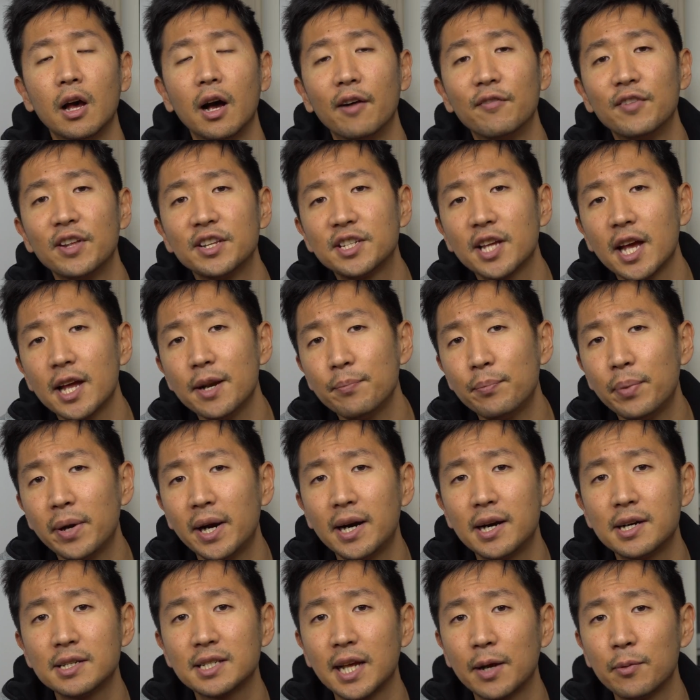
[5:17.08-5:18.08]
Of the 10
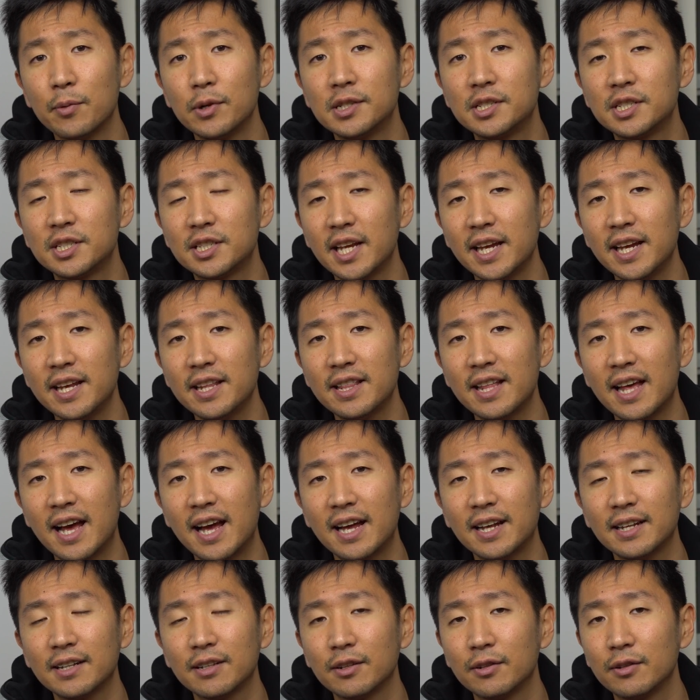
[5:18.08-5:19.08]
pairs, I would say
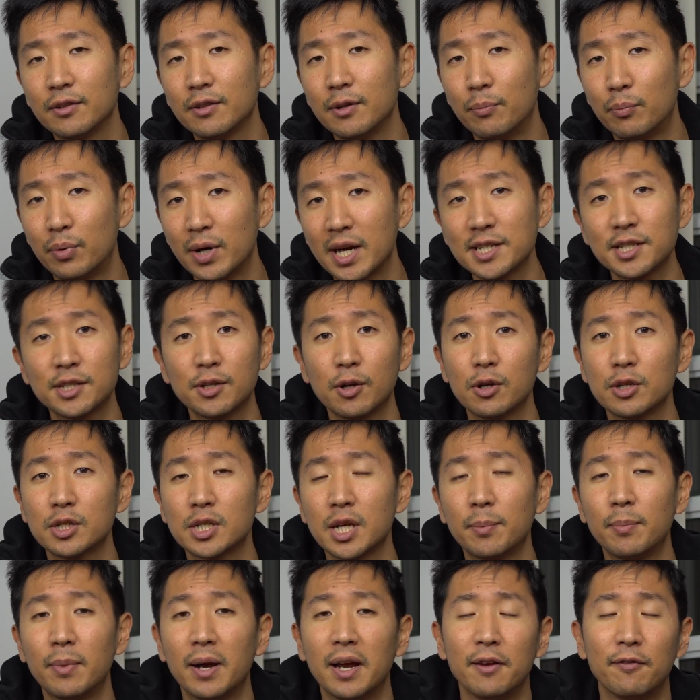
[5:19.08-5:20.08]
that the
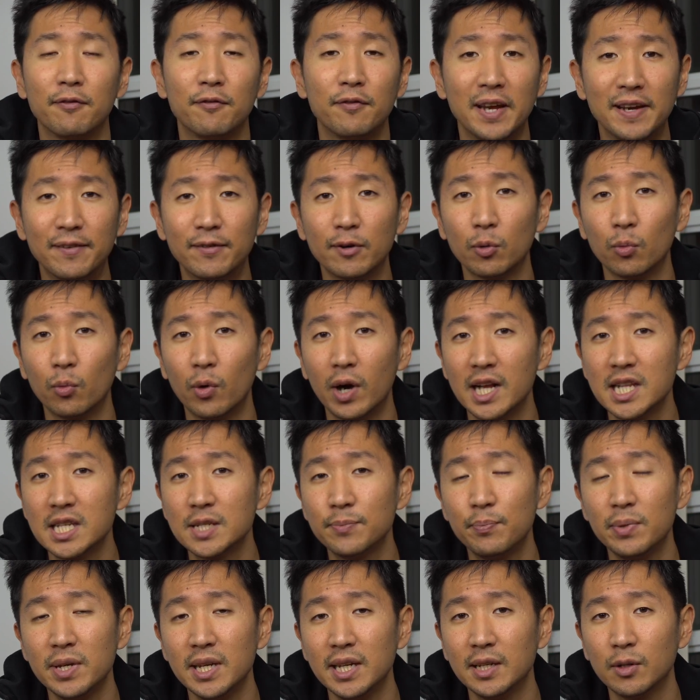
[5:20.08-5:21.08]
Prestos are my favorite
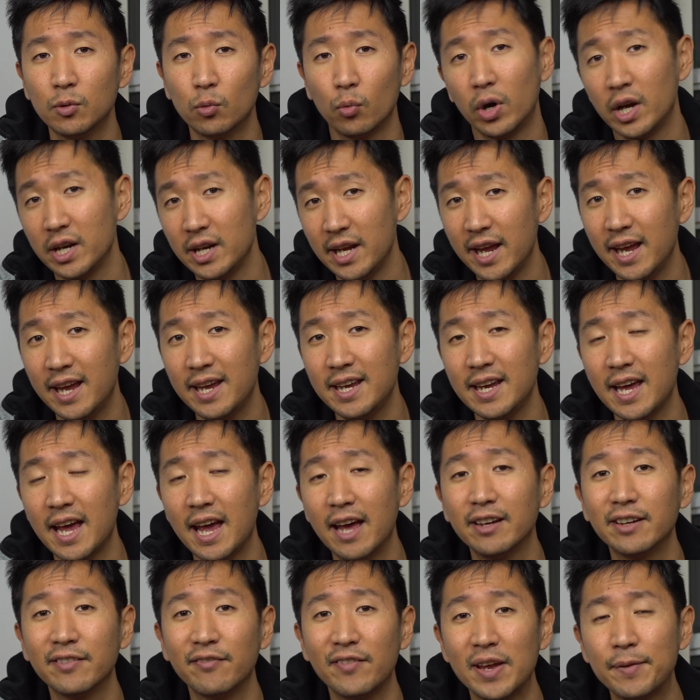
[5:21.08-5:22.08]
ones, being 1A,
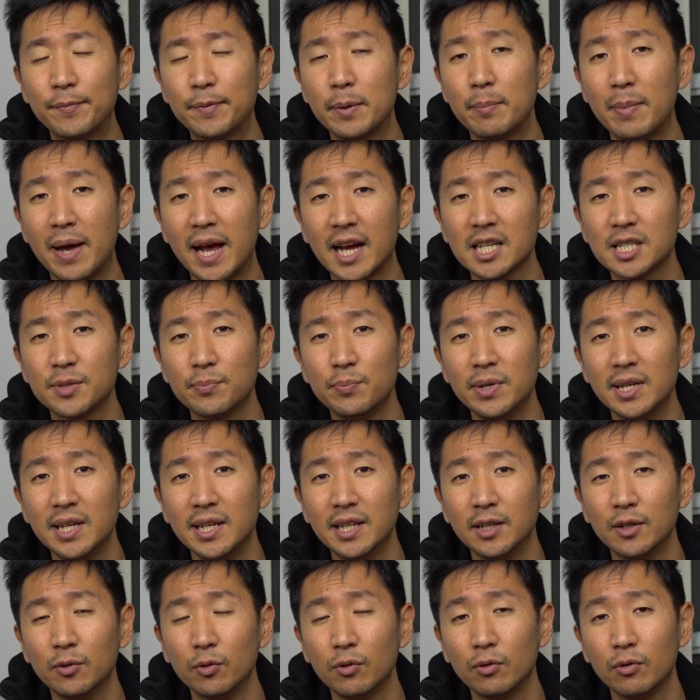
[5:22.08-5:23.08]
and the Vapormax
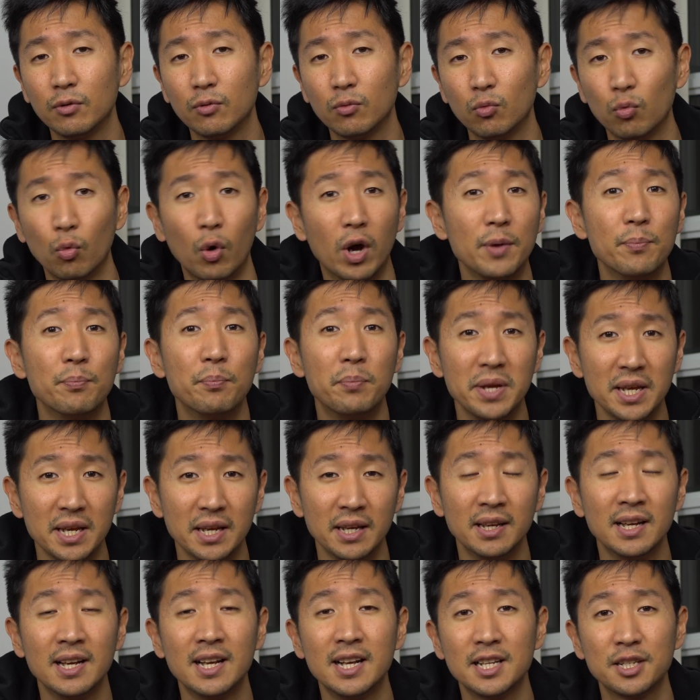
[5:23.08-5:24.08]
being
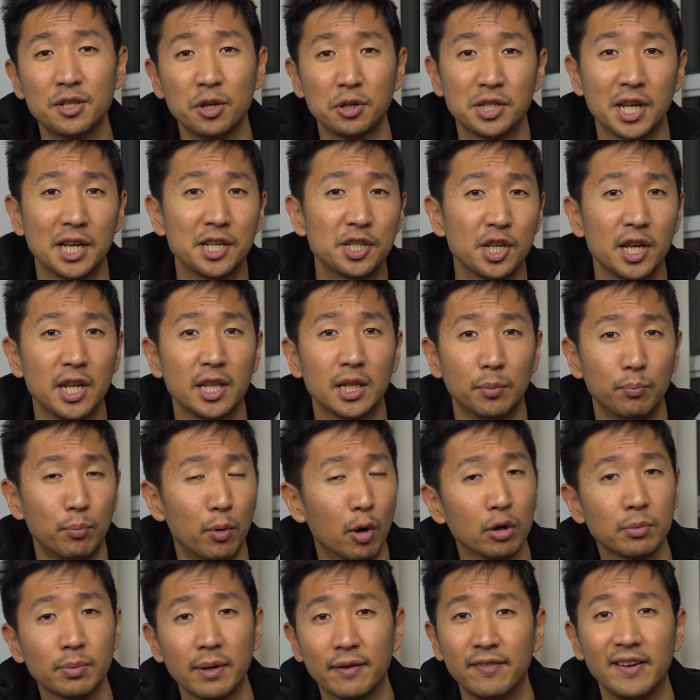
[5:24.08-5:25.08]
1B. So essentially, they're
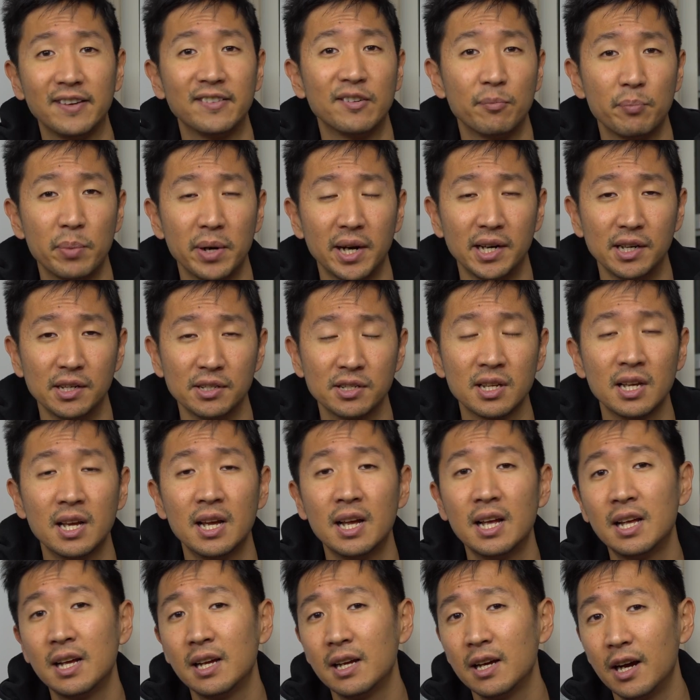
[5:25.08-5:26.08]
both my favorite pairs.
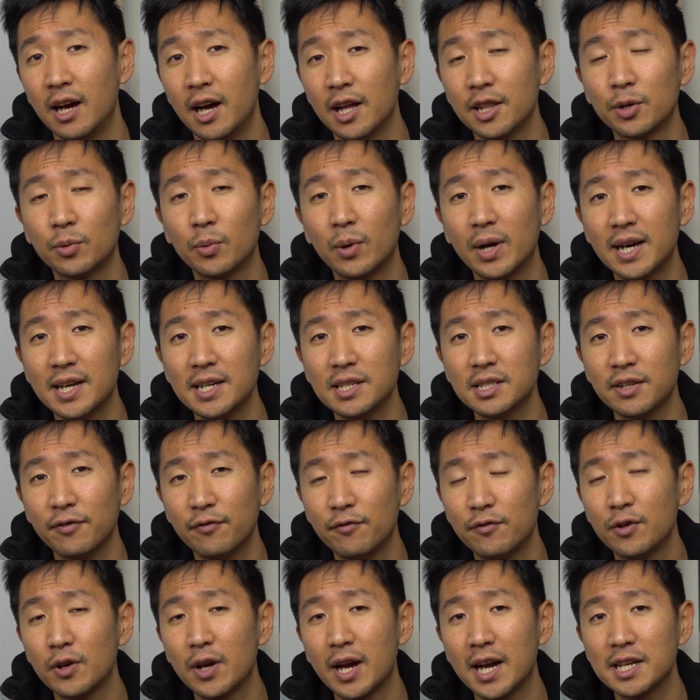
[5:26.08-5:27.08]
Otherwise,
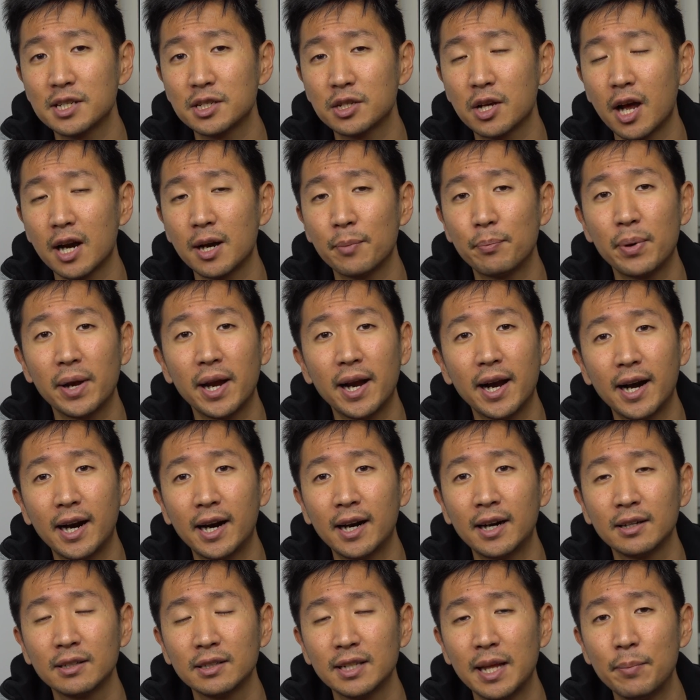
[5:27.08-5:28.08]
if you guys got a
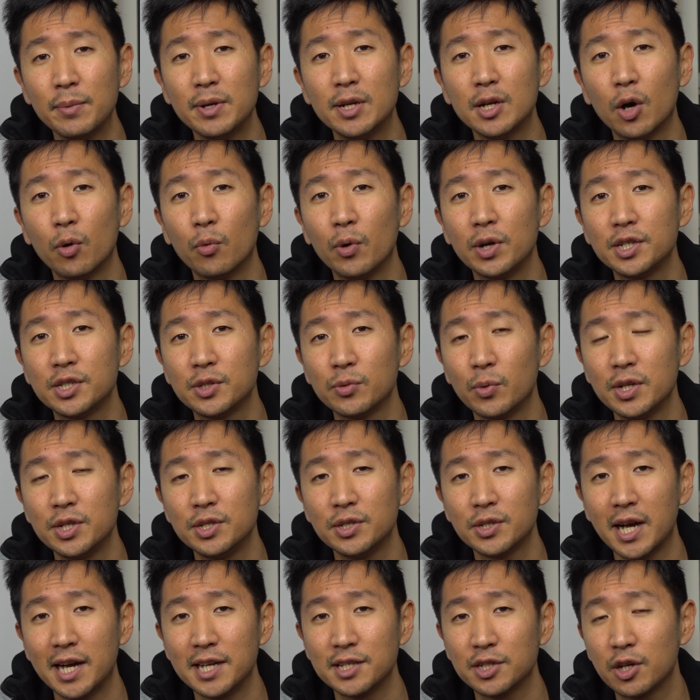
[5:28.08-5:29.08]
pair, let me know which
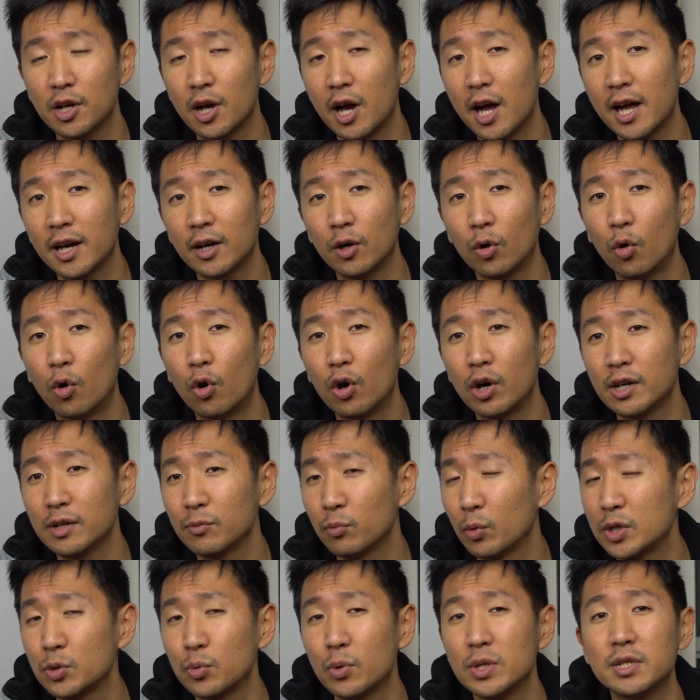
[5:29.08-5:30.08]
ones you guys got or
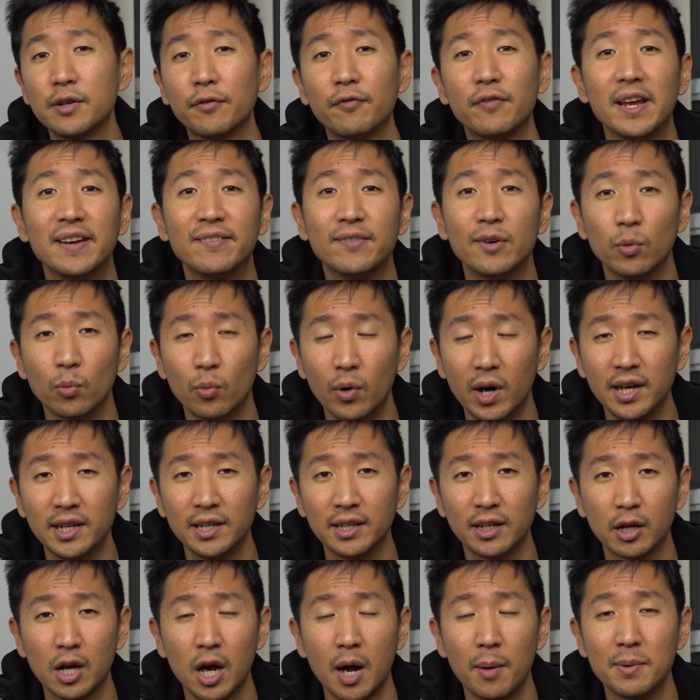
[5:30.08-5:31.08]
which one's your favorite one
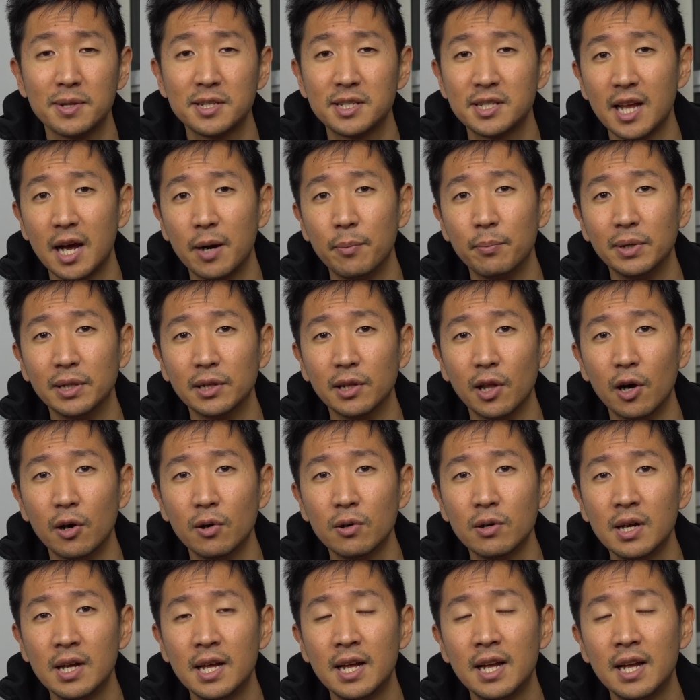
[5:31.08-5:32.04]
in the comments down below.